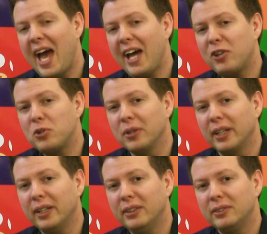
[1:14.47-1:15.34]

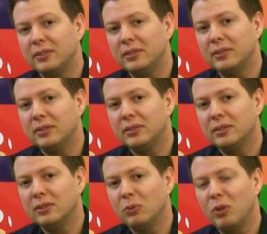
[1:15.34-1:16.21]
Actually,
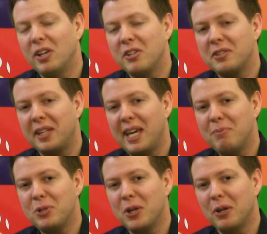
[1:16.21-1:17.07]
we launched the
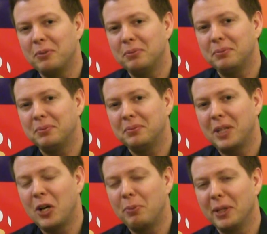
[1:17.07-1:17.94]
game show.
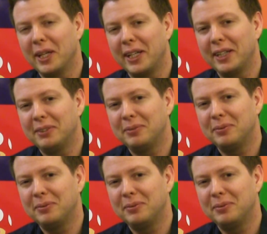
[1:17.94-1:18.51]
I hope you like it.